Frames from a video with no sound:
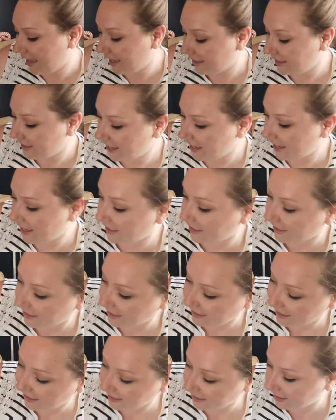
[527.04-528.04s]
And then
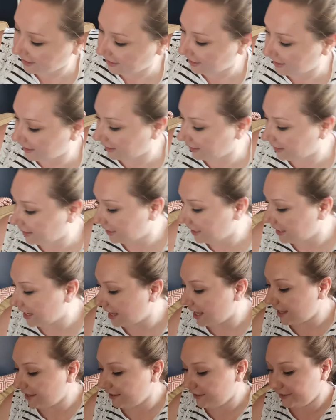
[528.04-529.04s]

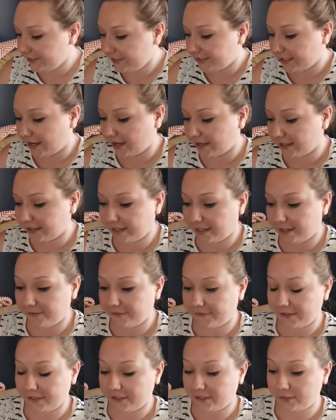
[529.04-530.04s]
the other sock that I
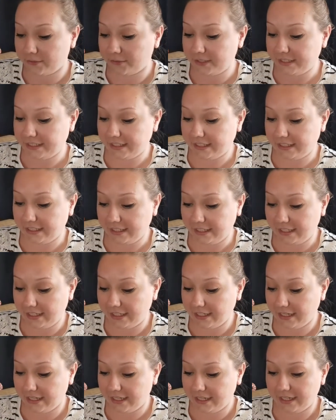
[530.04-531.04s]
finished
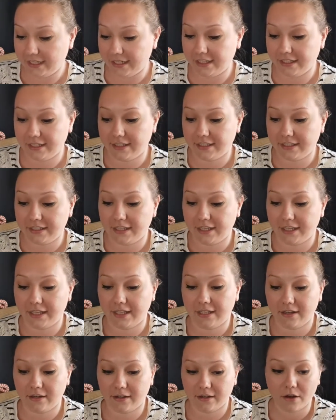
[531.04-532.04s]
recently is,
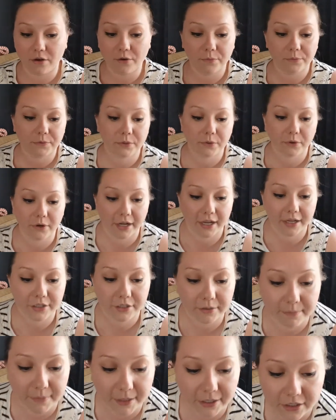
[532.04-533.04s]
oh, sorry, I
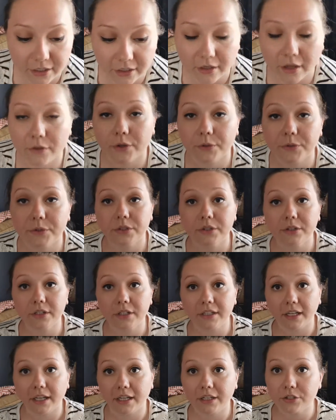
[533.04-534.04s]
should mention, those are
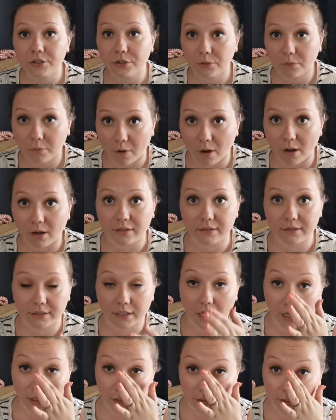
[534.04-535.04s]
the Nature Walk
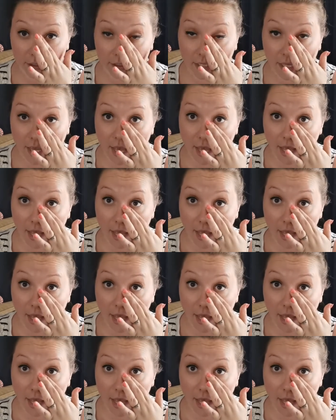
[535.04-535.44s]
socks.